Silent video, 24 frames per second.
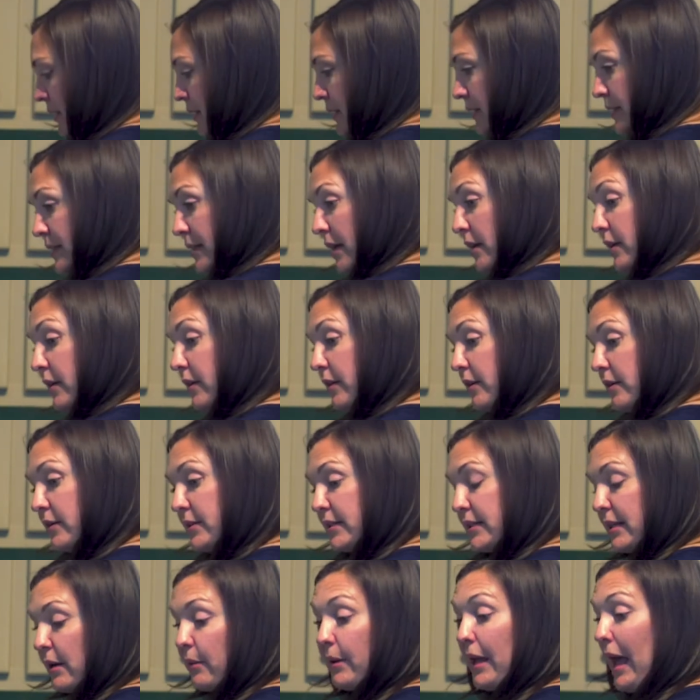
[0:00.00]
cellulose
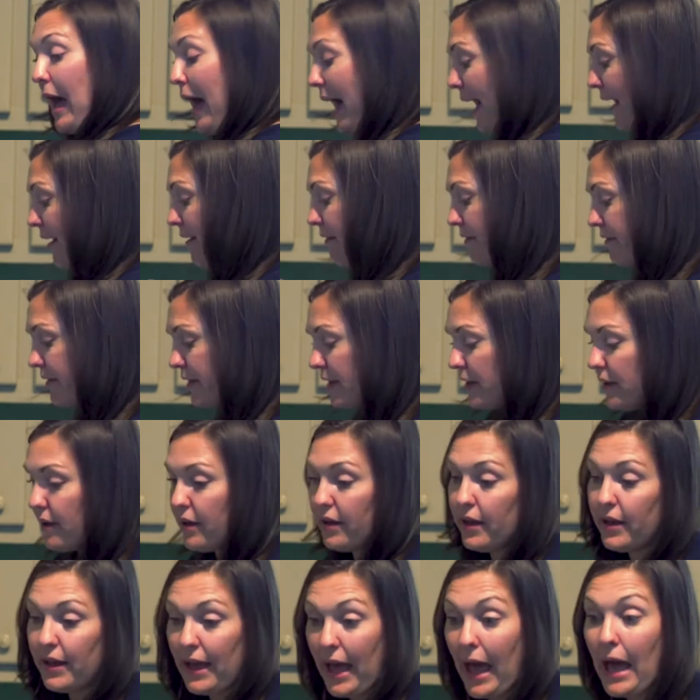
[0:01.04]
that we have, the
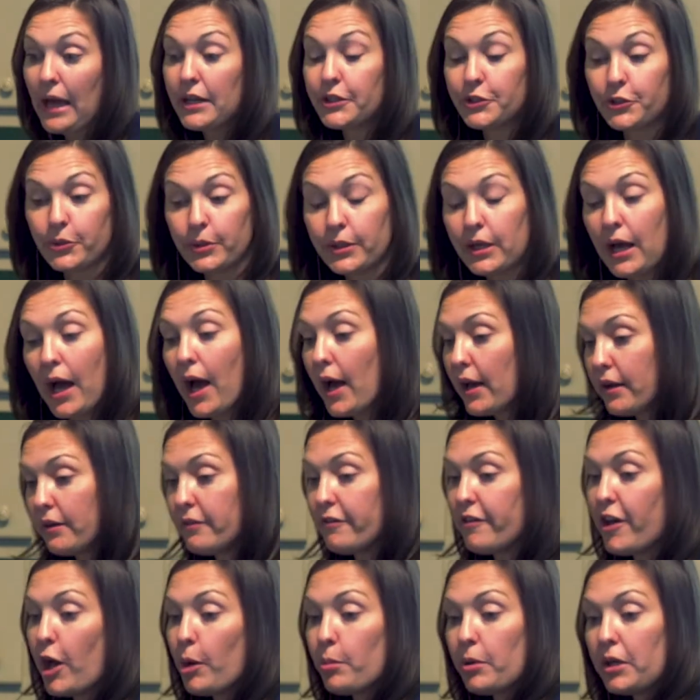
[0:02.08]
actual cotton
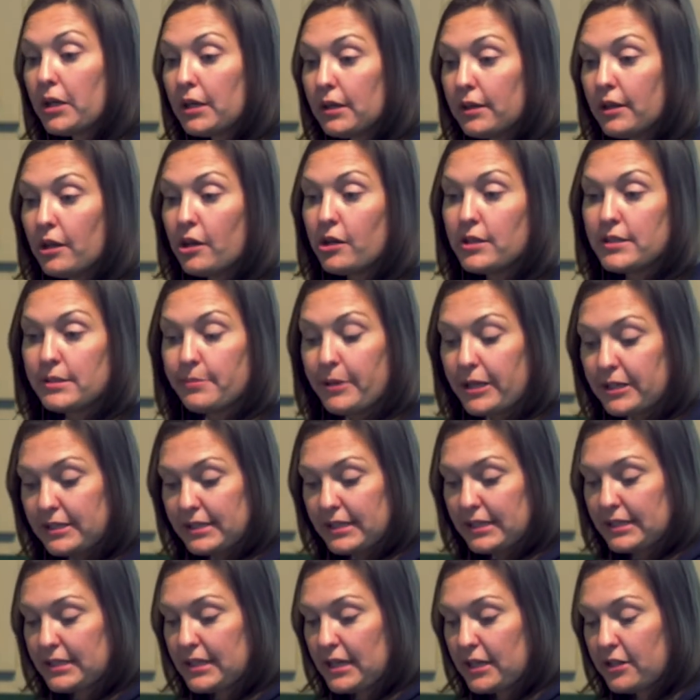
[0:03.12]
fabric in there is about
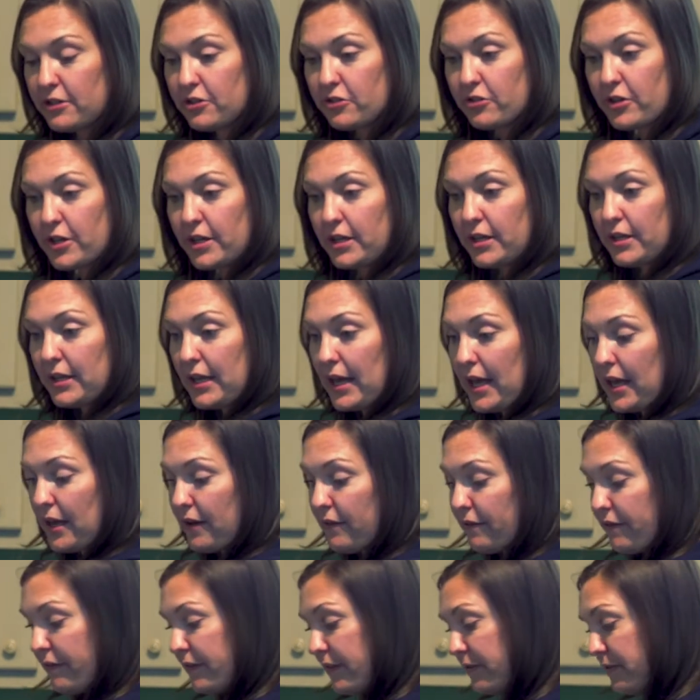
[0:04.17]

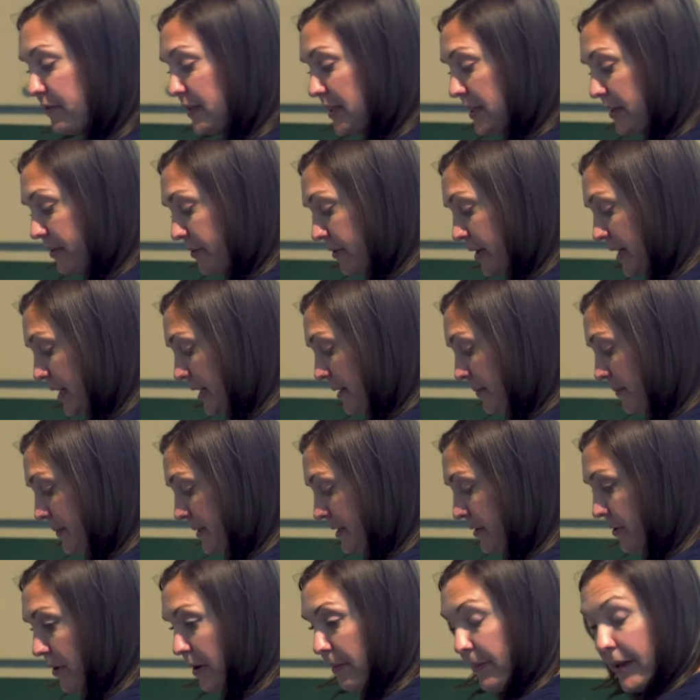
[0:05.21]
650
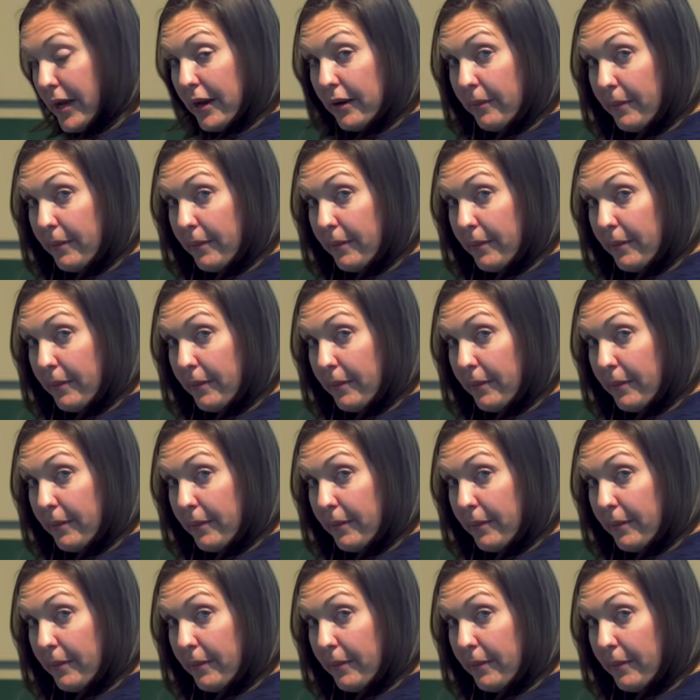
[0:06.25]
grams or about